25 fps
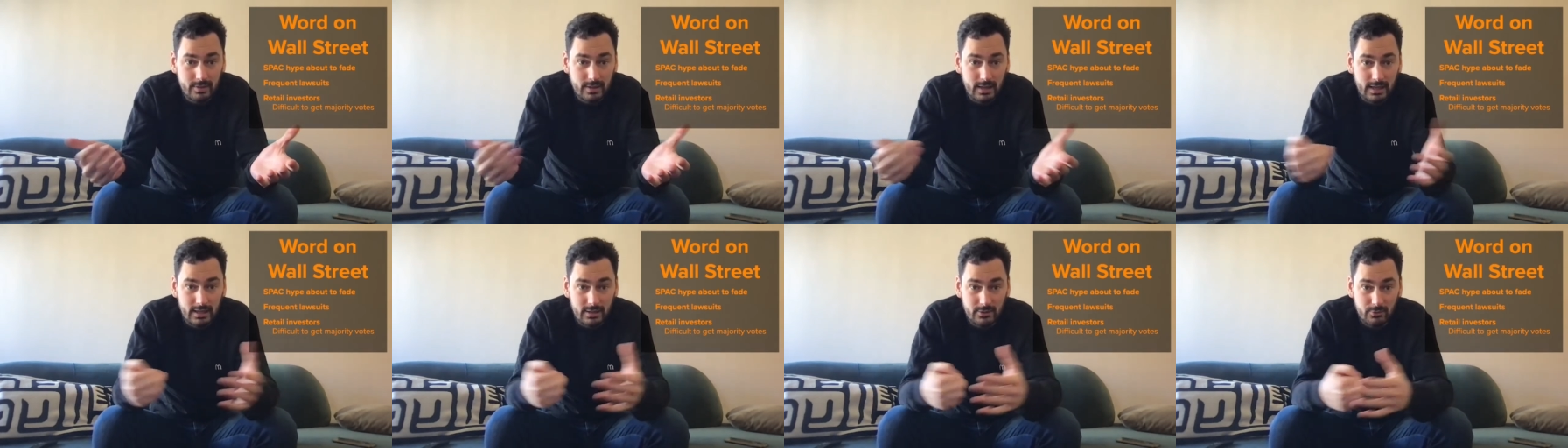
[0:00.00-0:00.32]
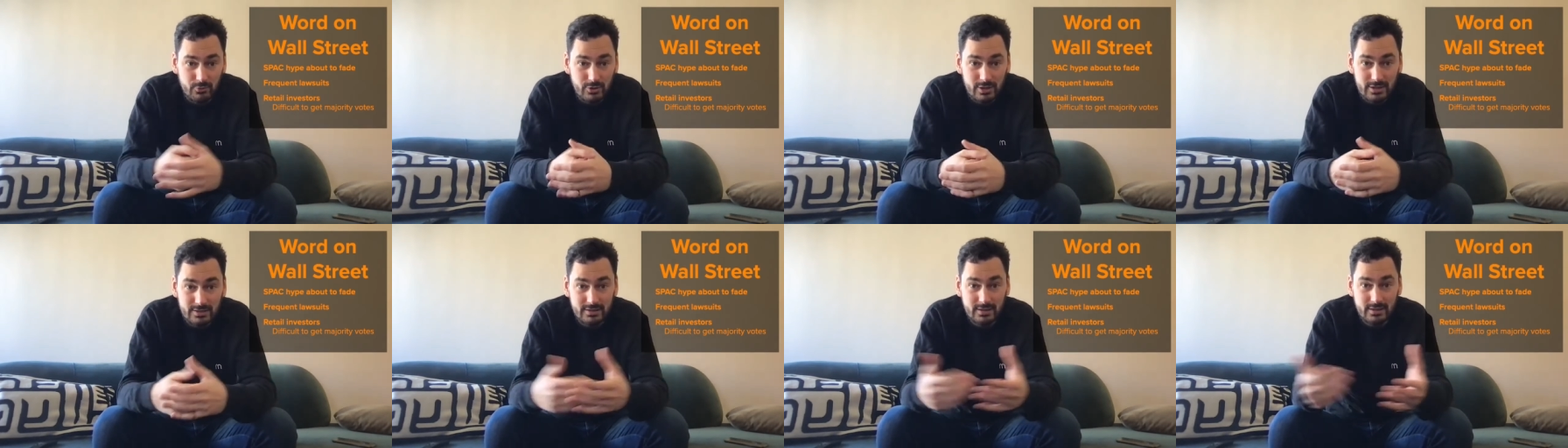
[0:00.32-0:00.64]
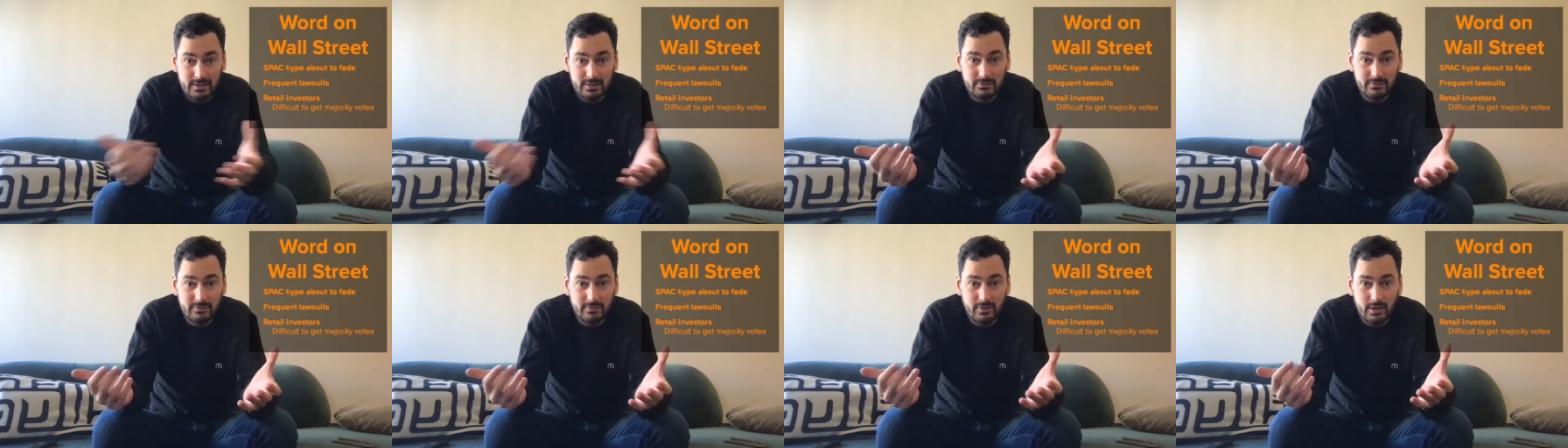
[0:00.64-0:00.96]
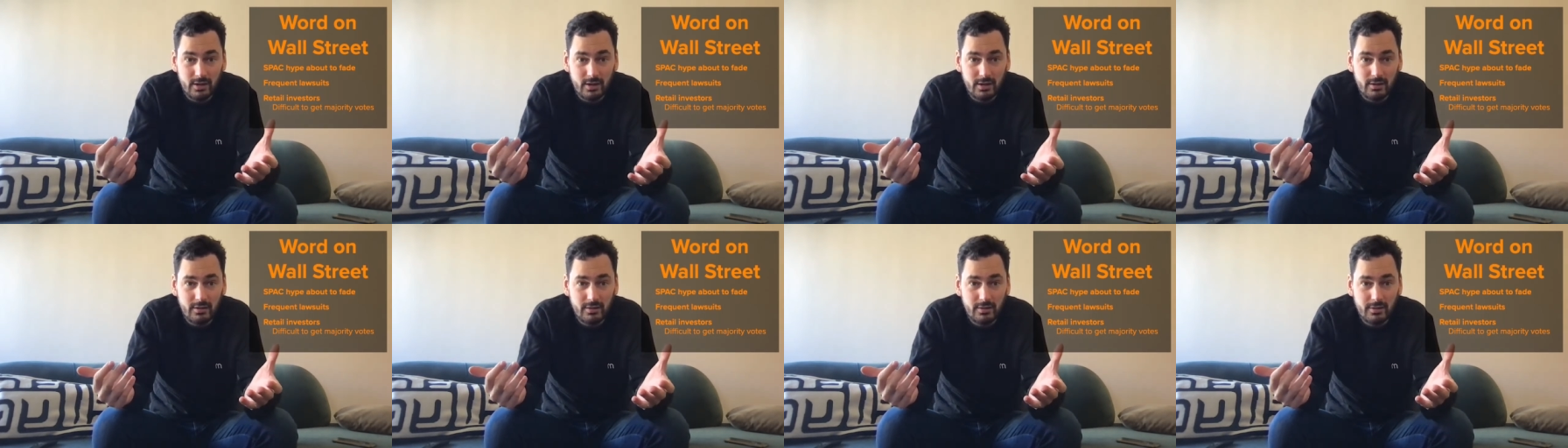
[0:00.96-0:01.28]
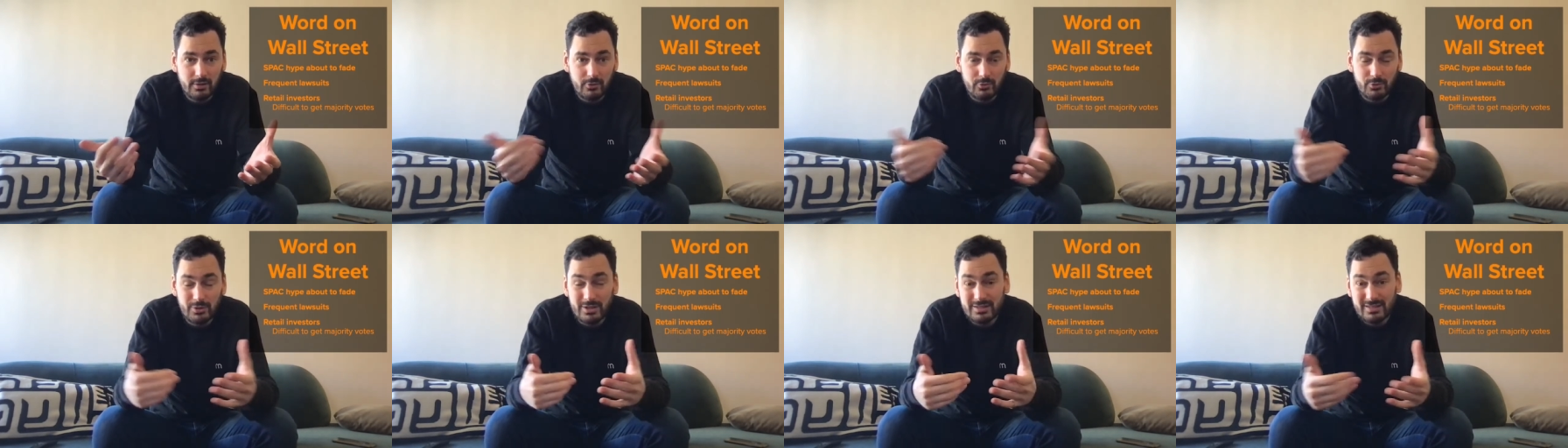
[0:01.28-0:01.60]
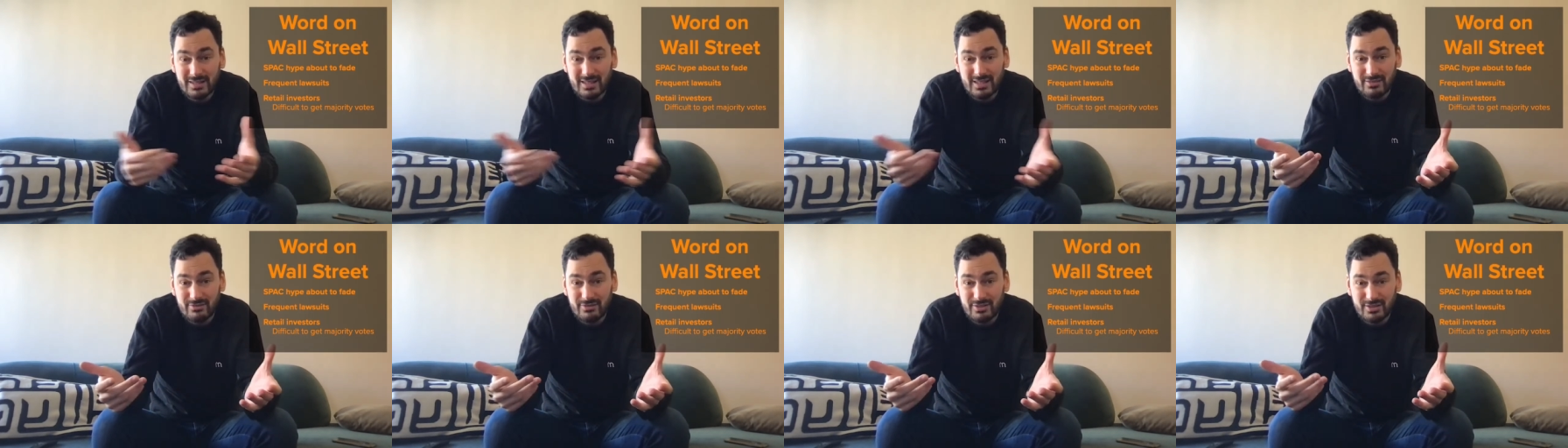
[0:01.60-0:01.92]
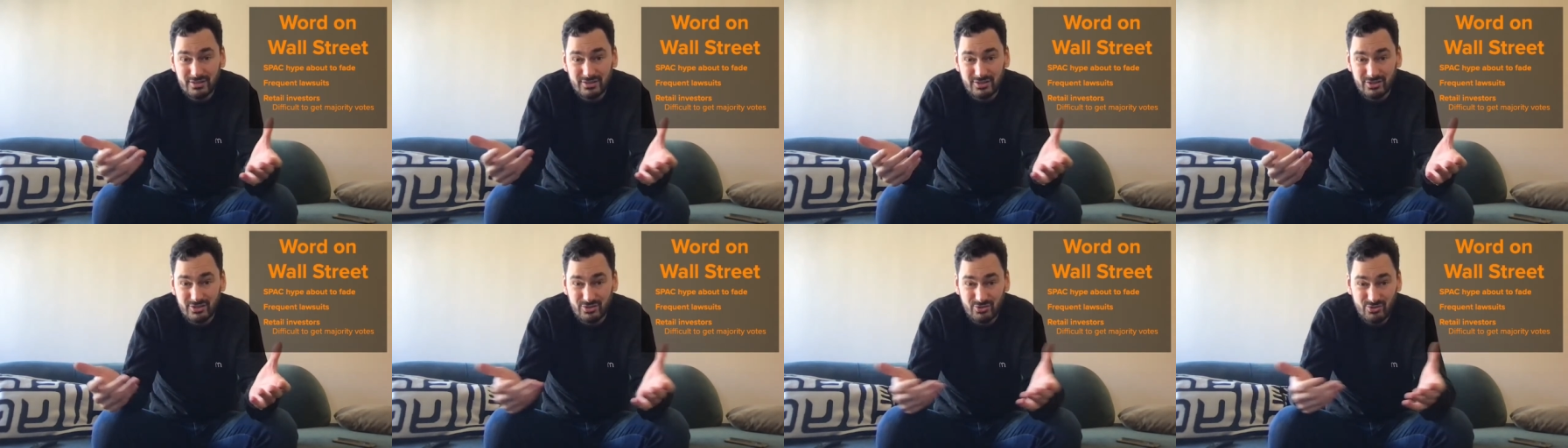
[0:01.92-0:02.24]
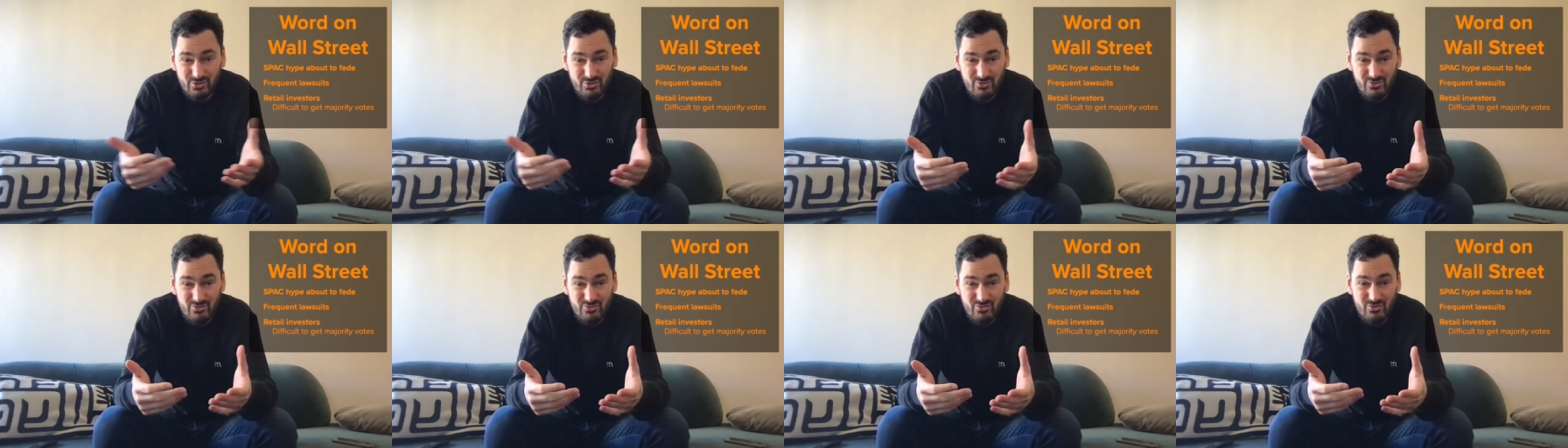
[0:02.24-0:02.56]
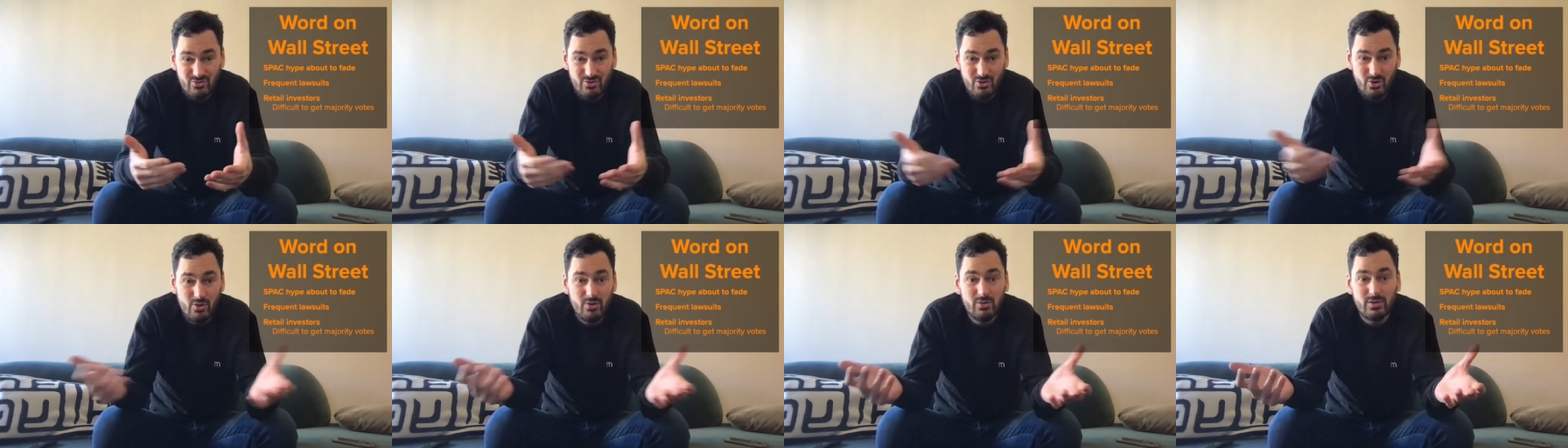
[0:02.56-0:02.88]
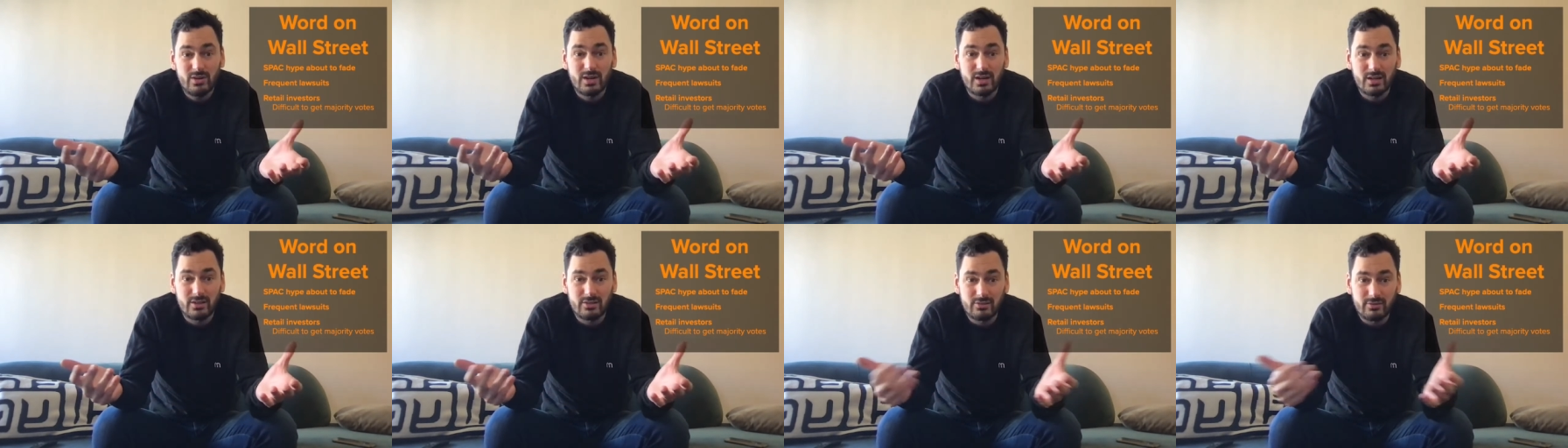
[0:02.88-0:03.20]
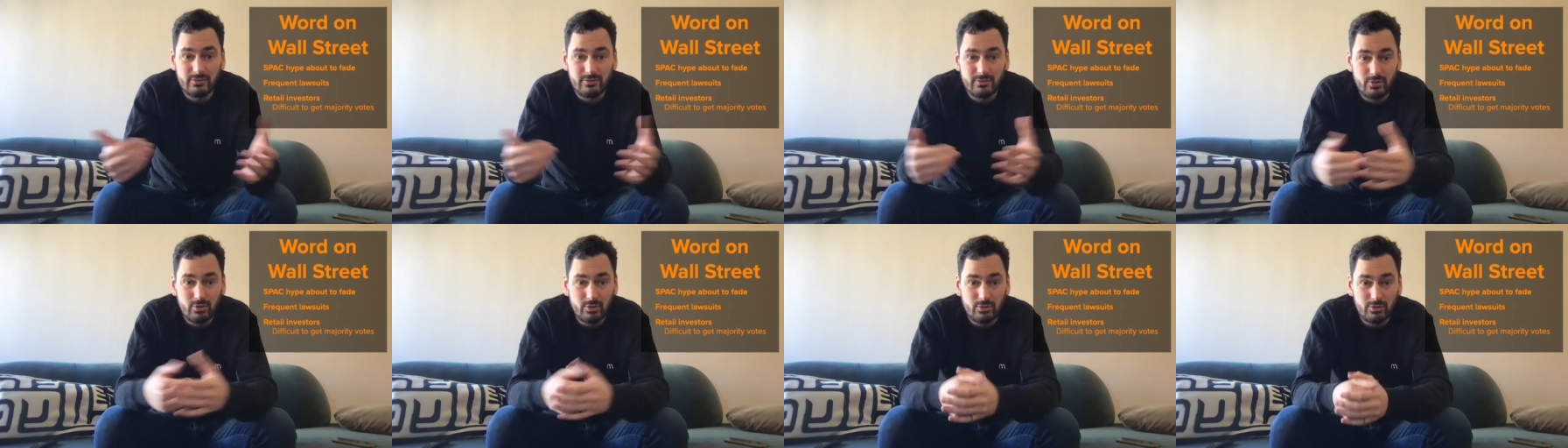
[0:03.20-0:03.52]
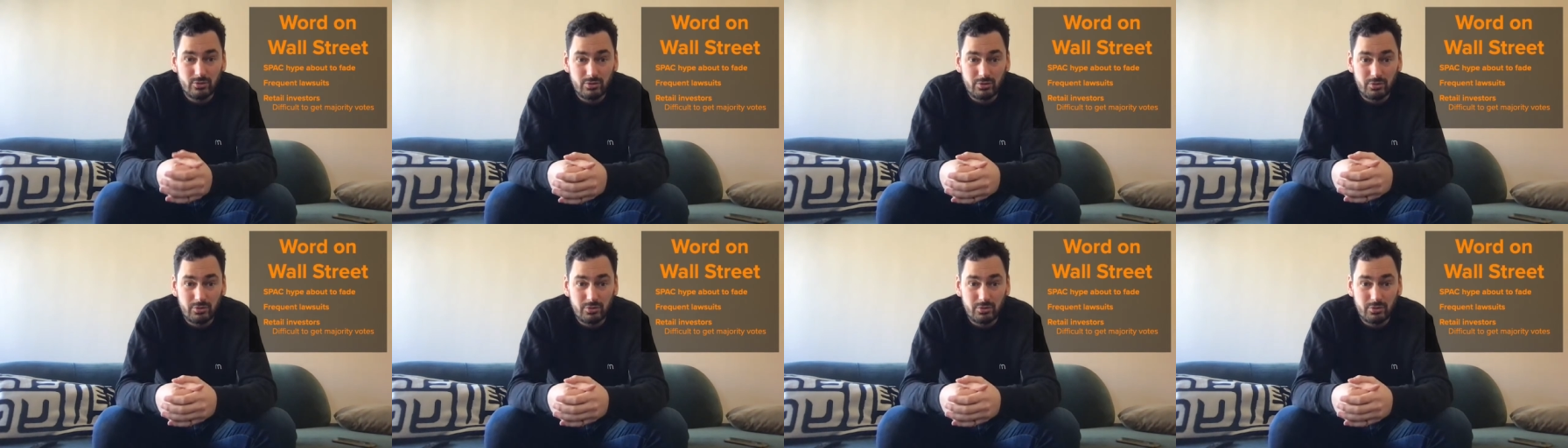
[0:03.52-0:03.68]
Like retail investors don't know there's a vote,